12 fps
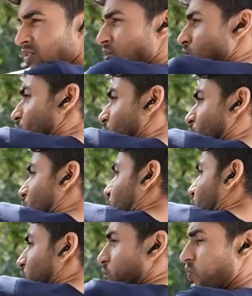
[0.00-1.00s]
with you
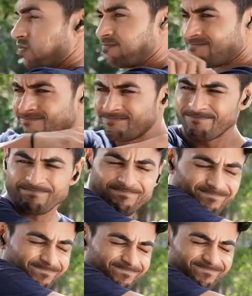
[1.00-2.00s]
for a sweaty
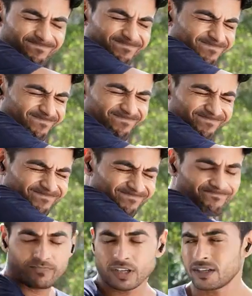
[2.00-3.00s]
workout in the gym.
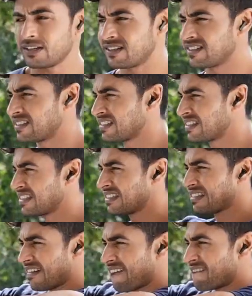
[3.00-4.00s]
The earbuds come